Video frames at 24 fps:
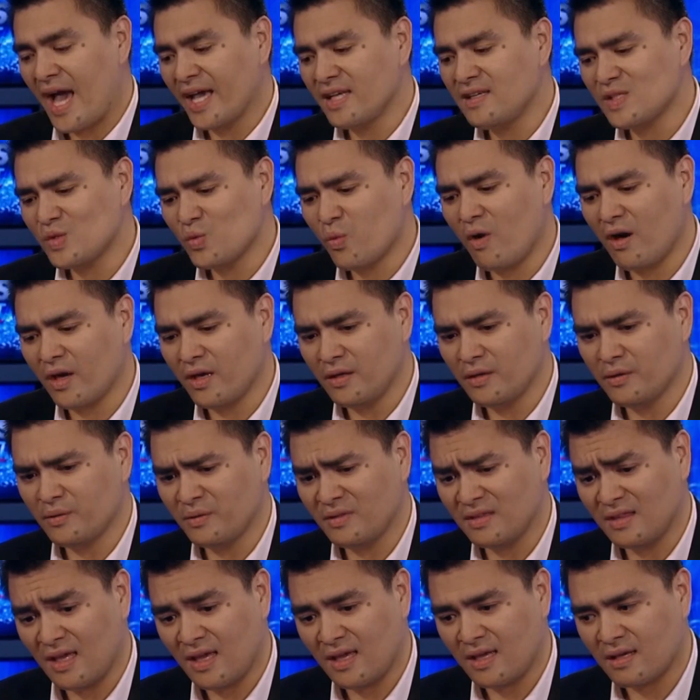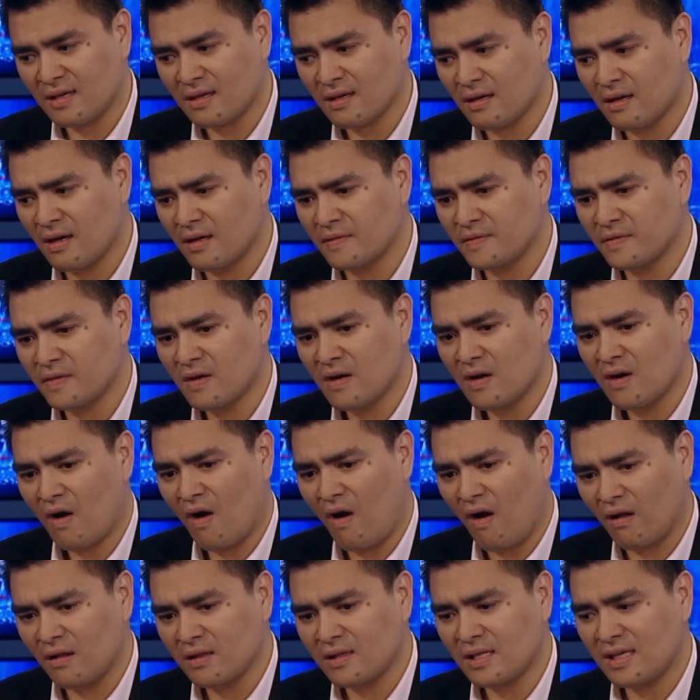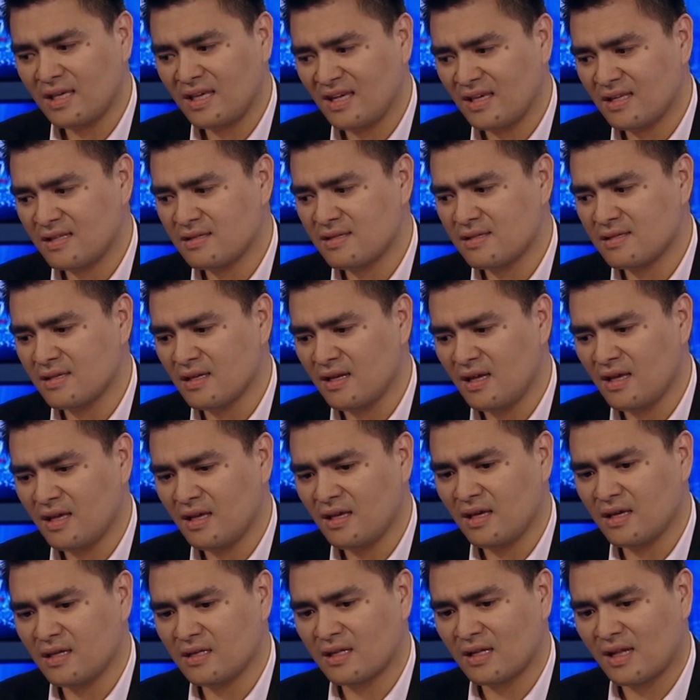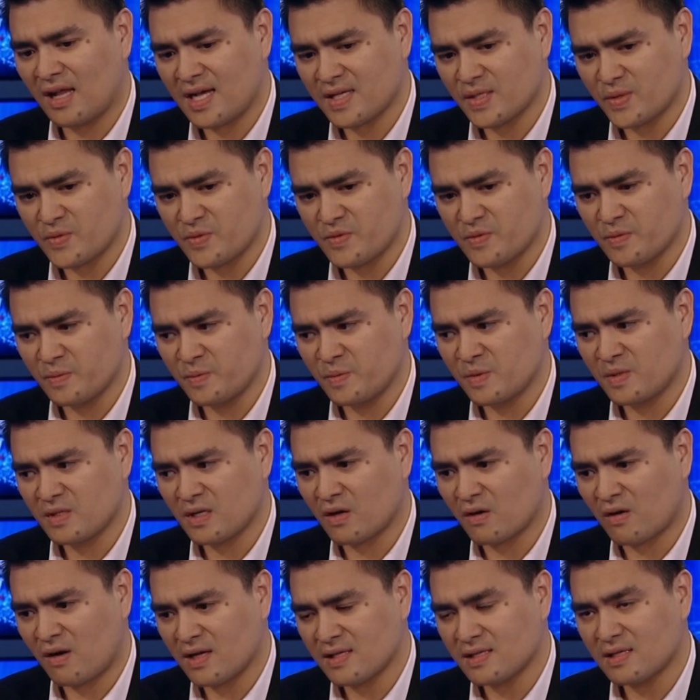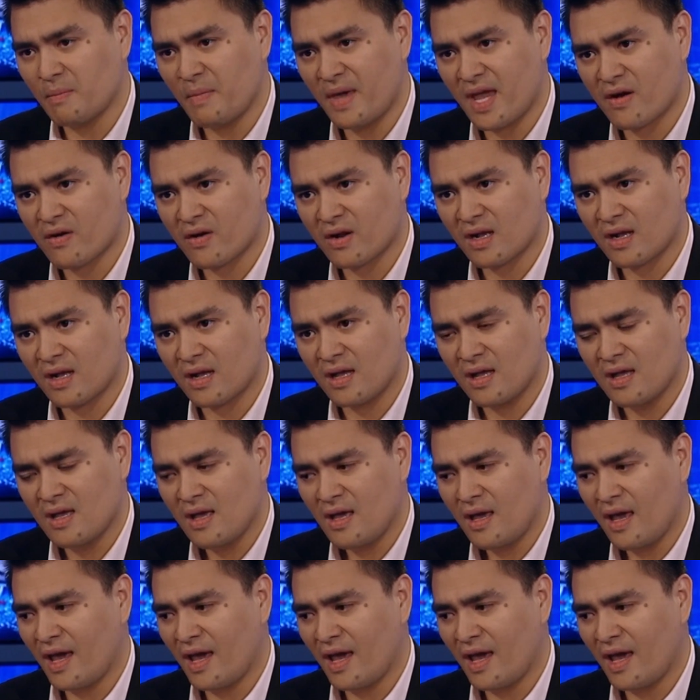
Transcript: I just want you to think of all the kids sitting in classrooms across America.